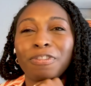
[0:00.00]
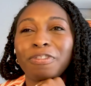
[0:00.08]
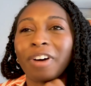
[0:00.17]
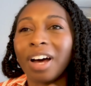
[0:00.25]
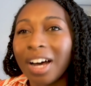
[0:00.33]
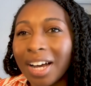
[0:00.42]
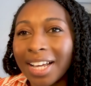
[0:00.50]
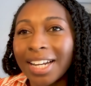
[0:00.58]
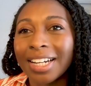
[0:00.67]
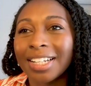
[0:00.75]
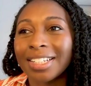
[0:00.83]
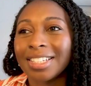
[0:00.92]

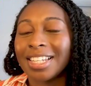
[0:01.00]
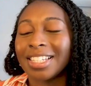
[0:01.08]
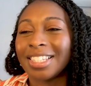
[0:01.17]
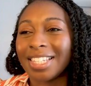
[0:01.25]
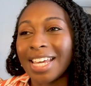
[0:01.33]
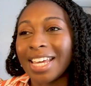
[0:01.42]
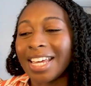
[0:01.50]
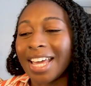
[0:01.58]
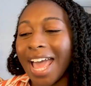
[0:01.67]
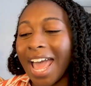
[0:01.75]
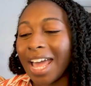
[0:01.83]
fun to see.